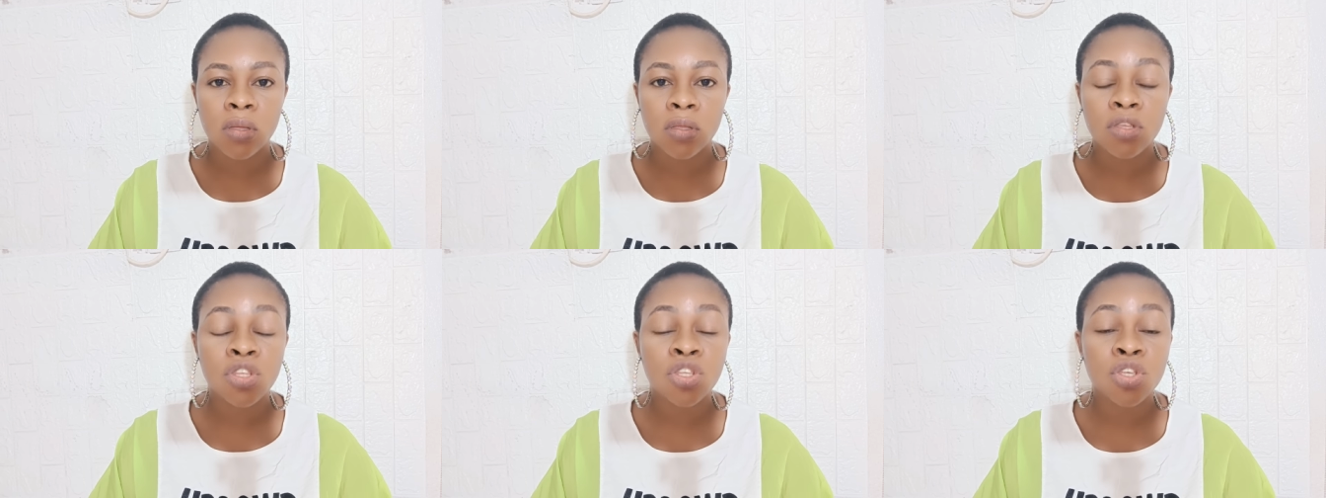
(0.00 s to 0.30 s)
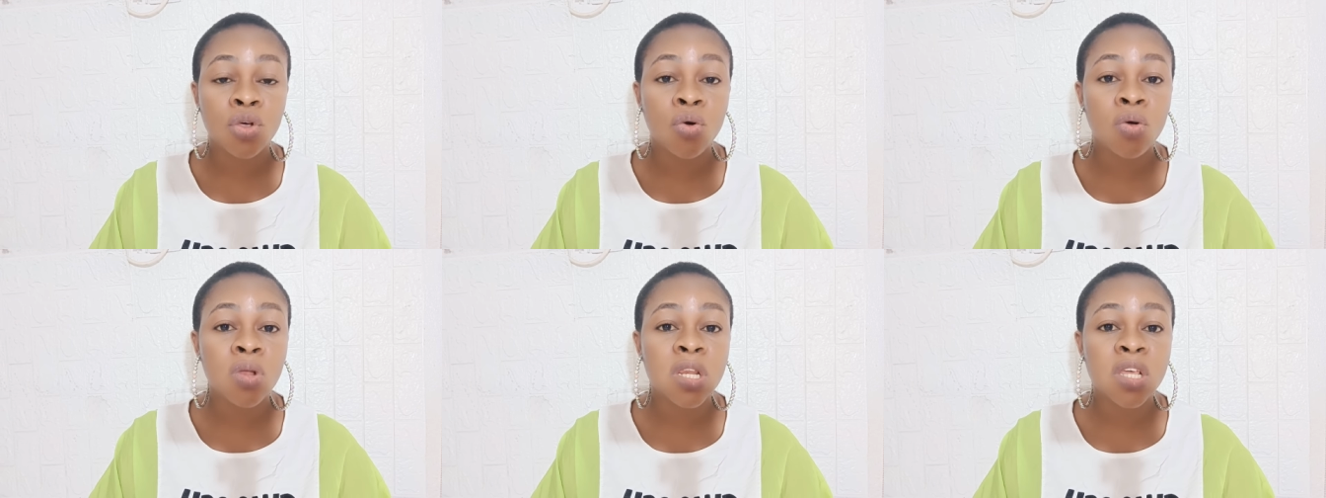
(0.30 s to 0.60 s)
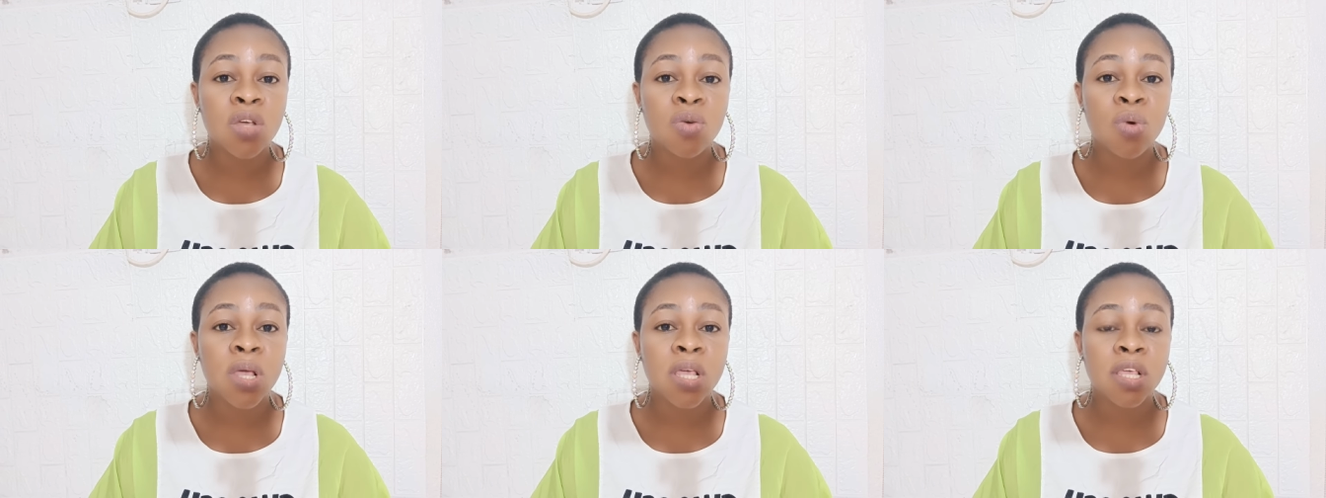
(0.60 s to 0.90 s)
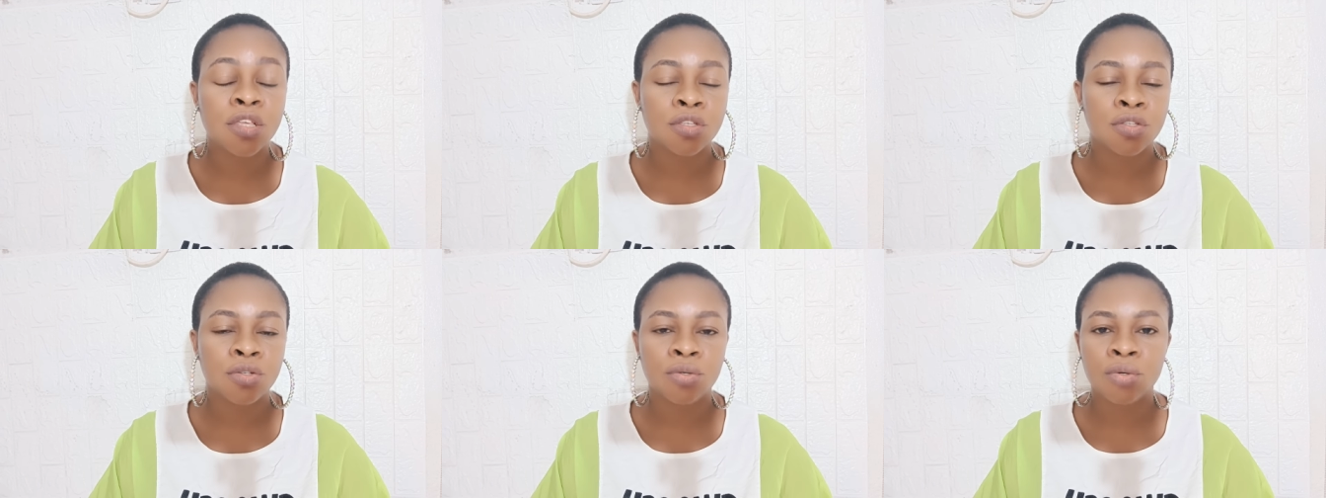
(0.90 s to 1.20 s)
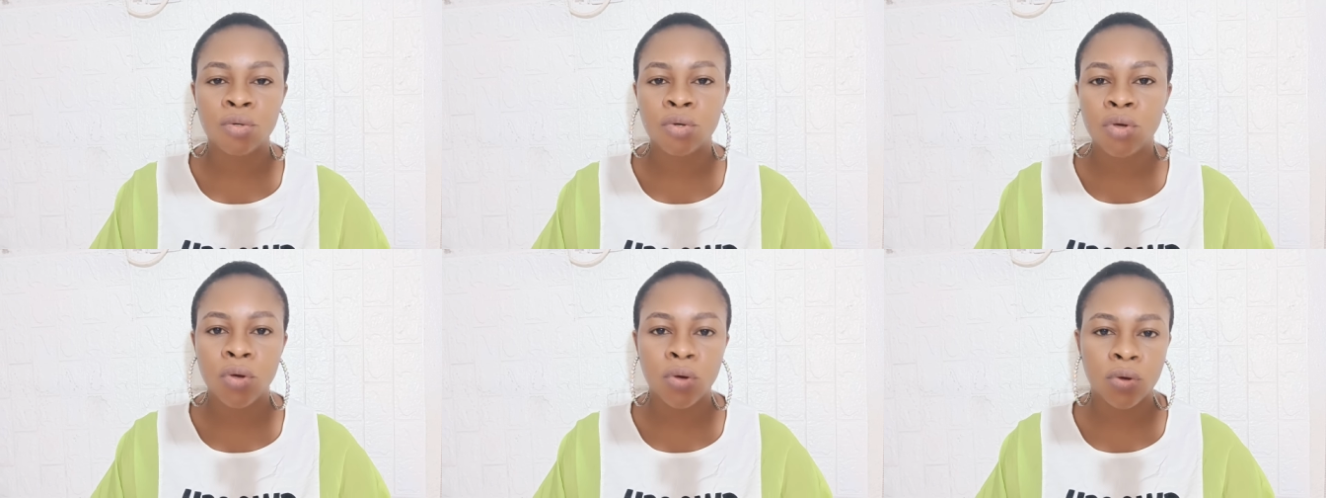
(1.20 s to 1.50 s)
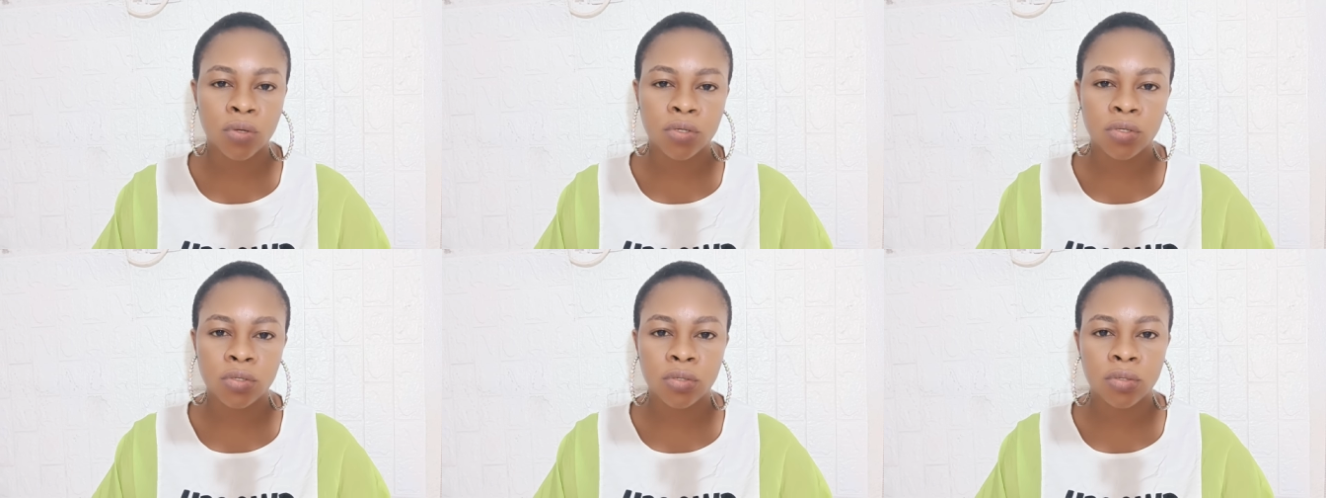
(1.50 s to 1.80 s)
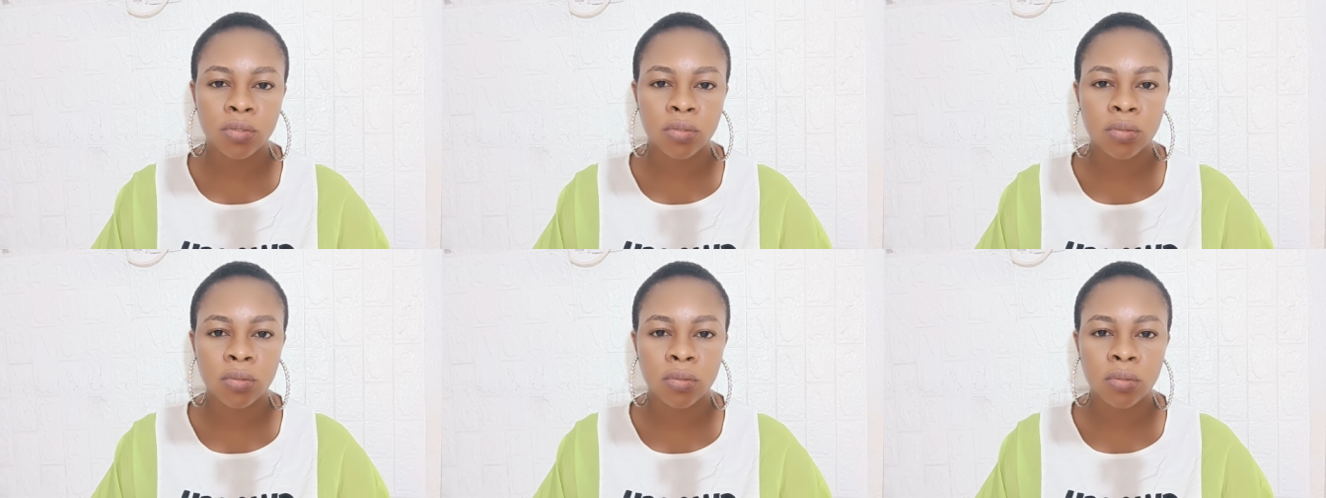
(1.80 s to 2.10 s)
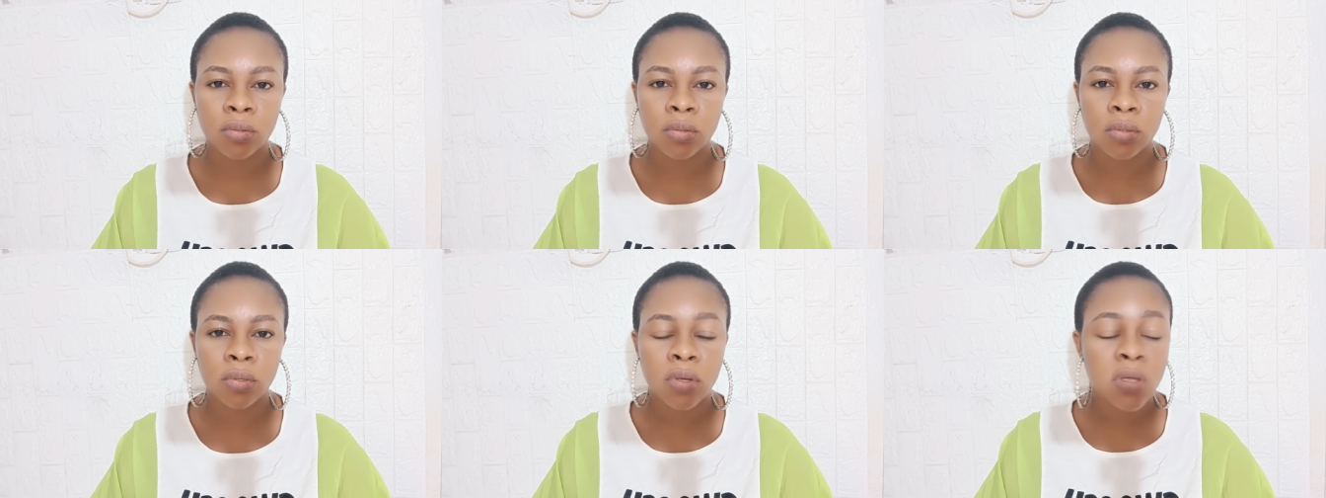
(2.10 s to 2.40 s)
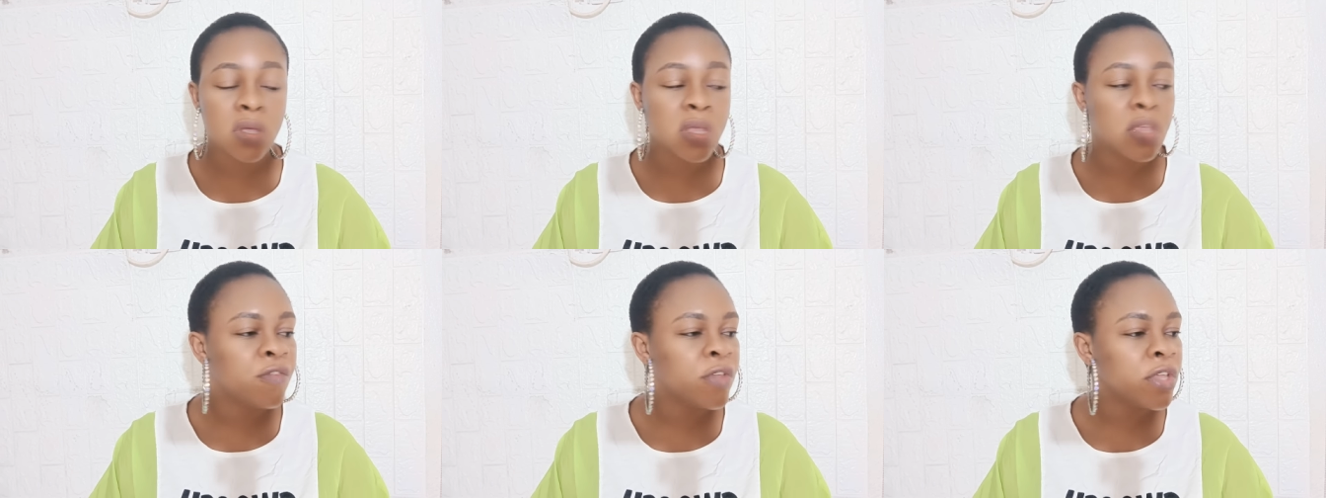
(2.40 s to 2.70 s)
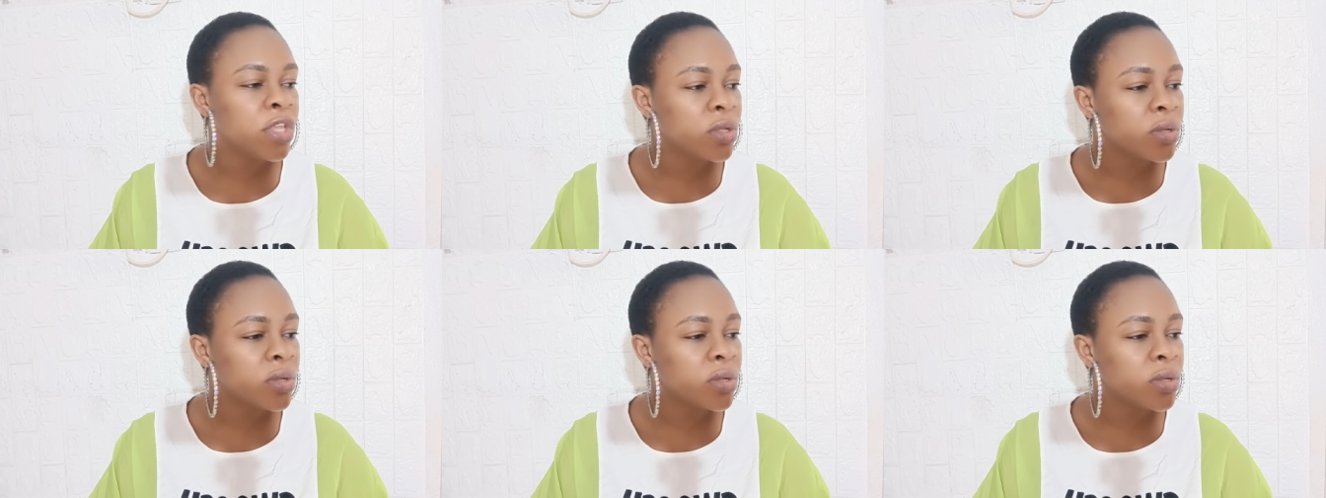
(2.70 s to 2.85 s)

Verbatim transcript: The only way is through God if you